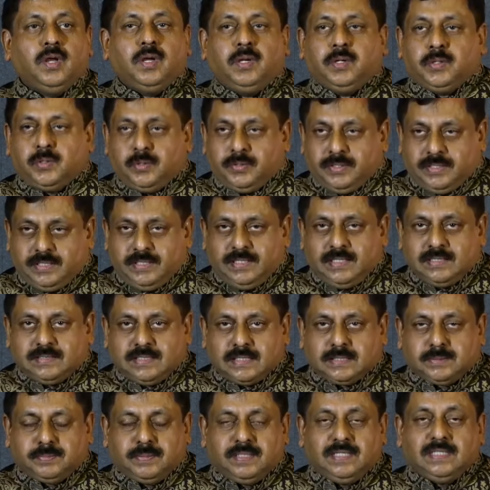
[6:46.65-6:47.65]
20 years
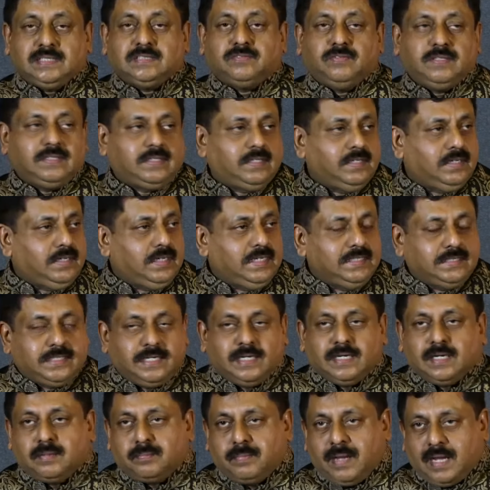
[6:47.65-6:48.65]
experience with
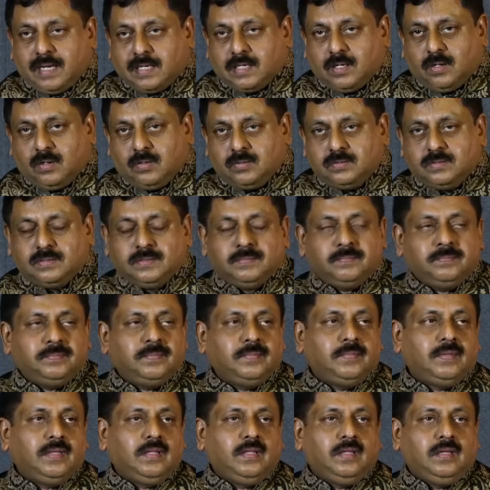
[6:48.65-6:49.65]
engineering background,
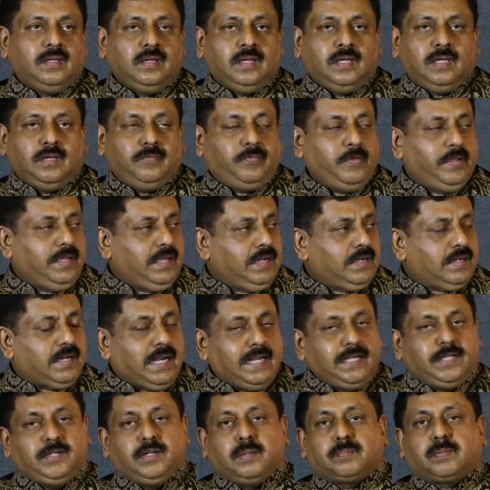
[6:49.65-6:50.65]
if you can
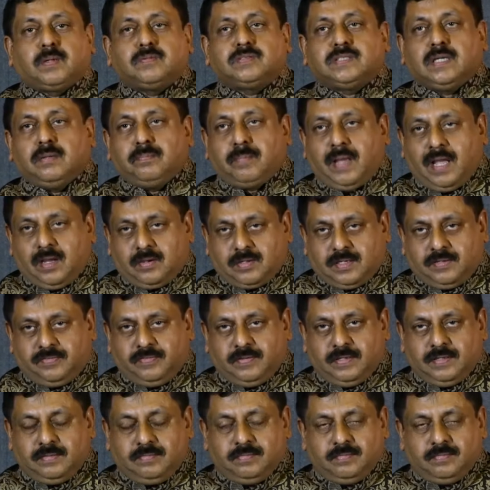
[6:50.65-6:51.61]
write your professional biography,